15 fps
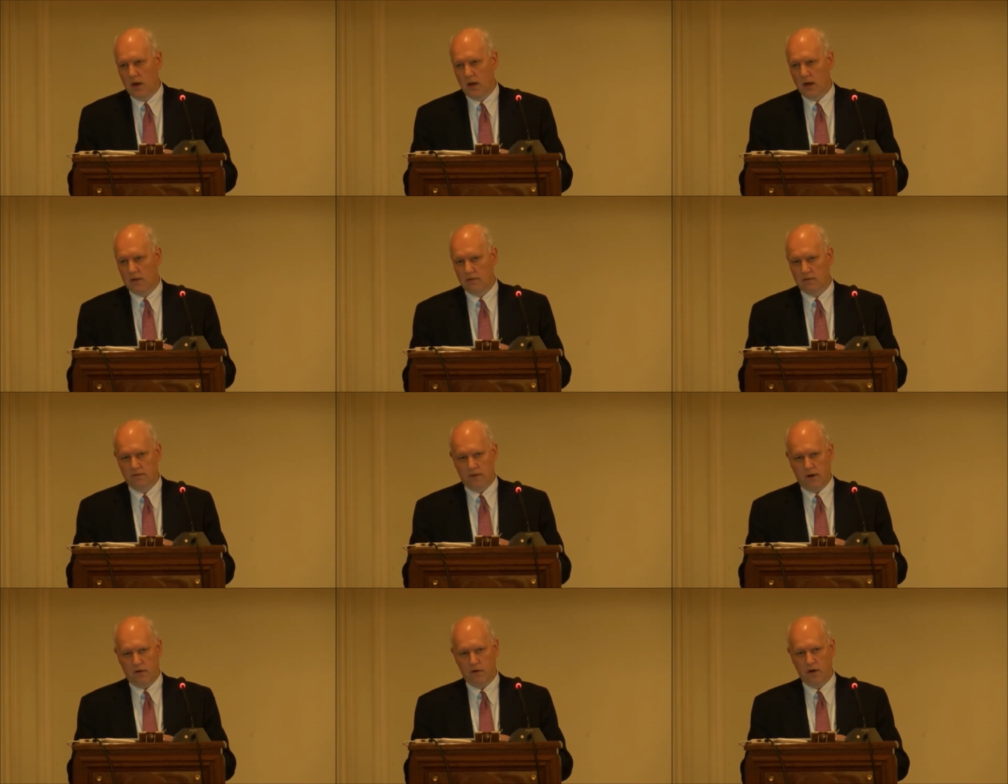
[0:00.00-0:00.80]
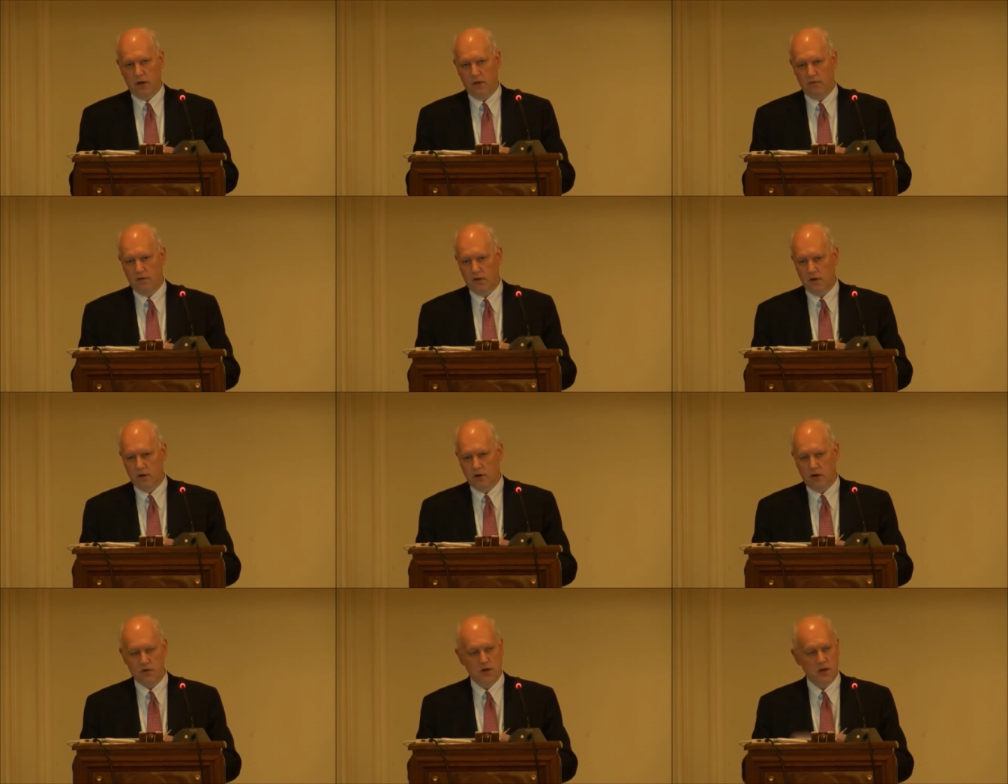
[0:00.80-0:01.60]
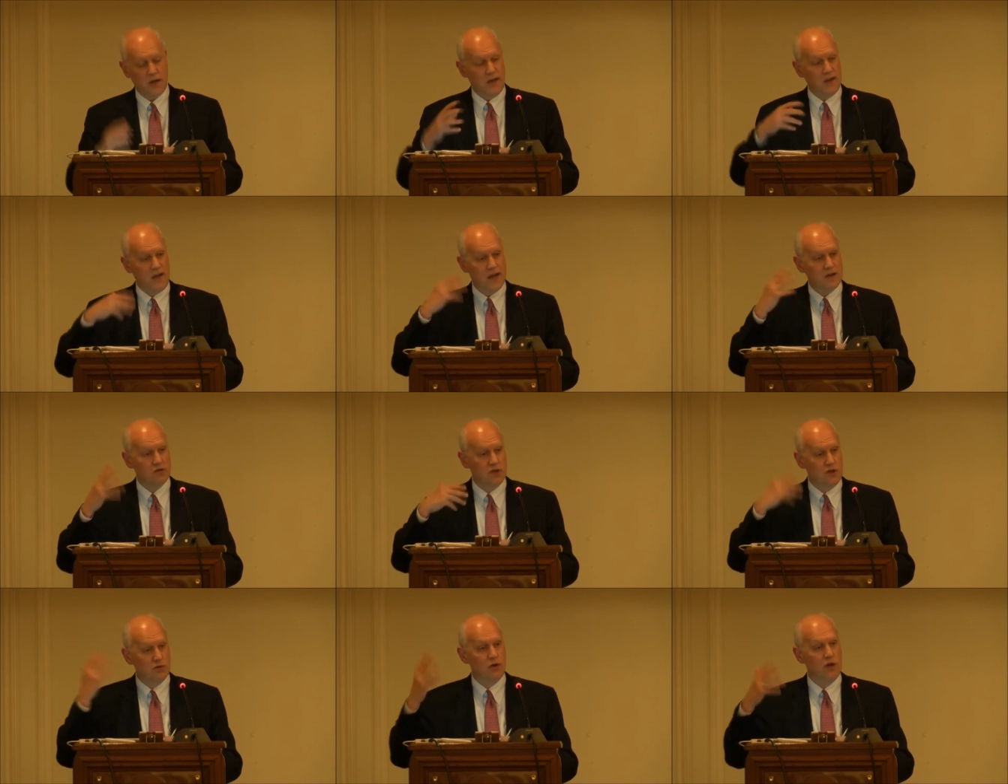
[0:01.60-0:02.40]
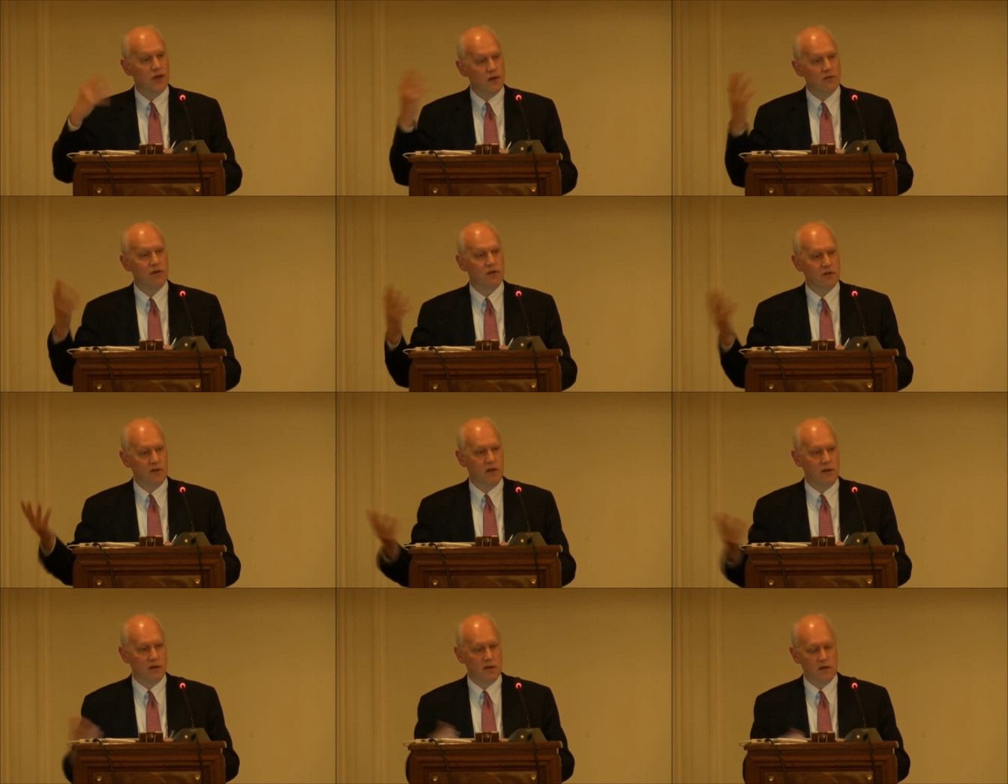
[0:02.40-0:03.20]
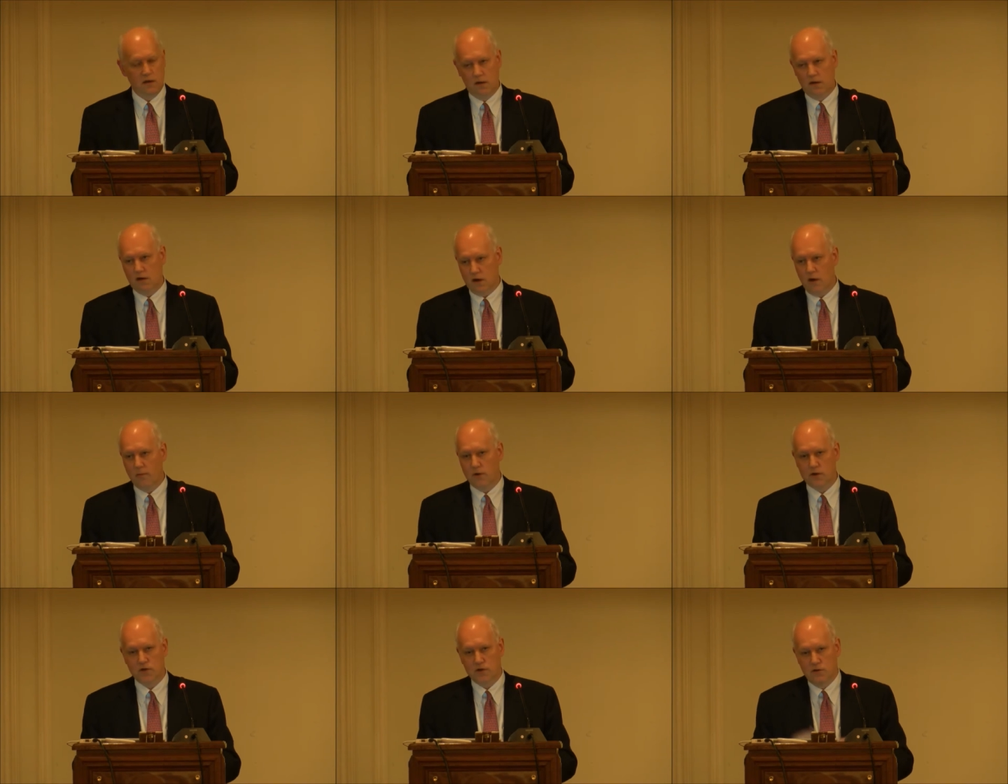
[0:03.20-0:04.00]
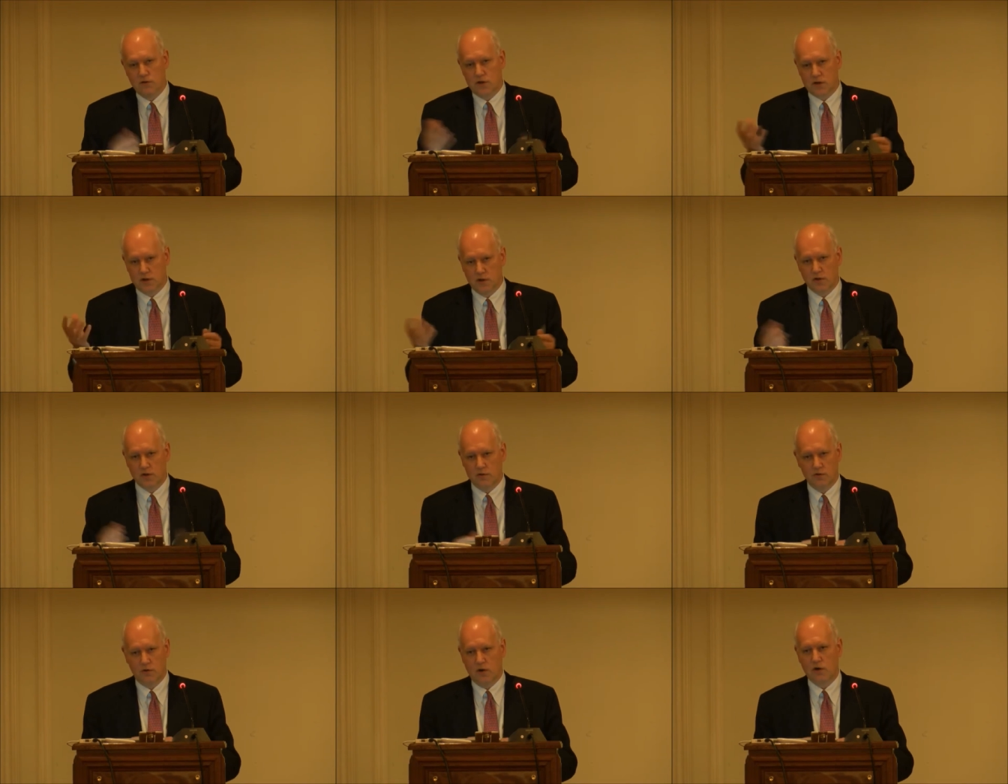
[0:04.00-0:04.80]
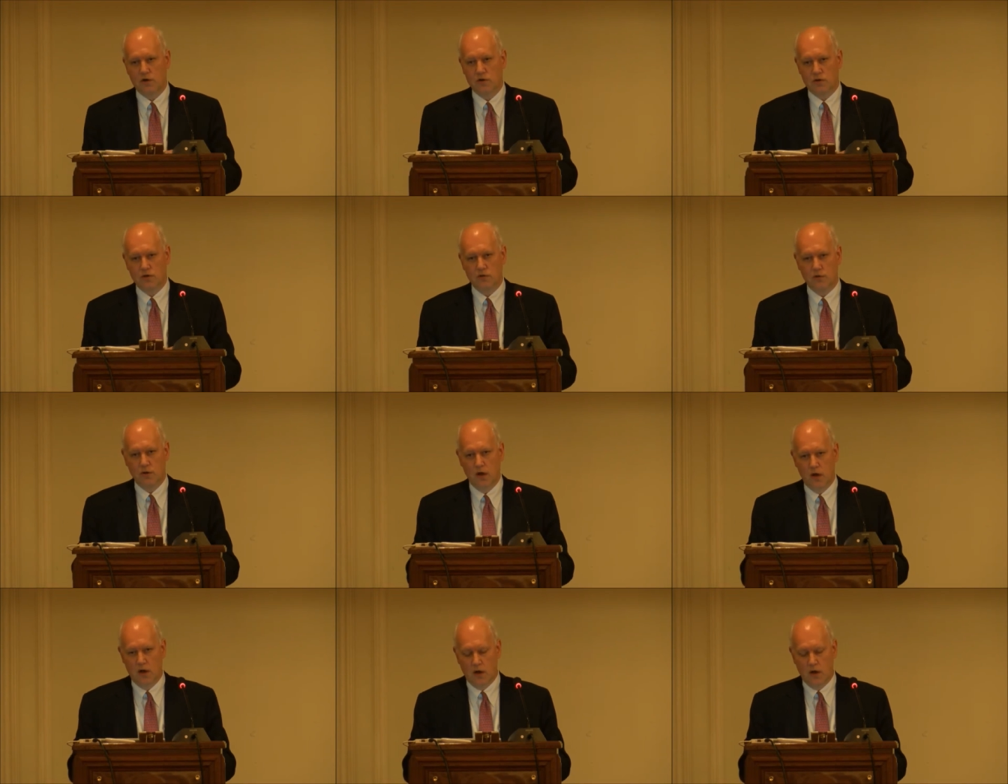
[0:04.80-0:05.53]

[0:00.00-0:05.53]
It's very very toxic, and actually you hear it in the in the comments, so it's not too hard to.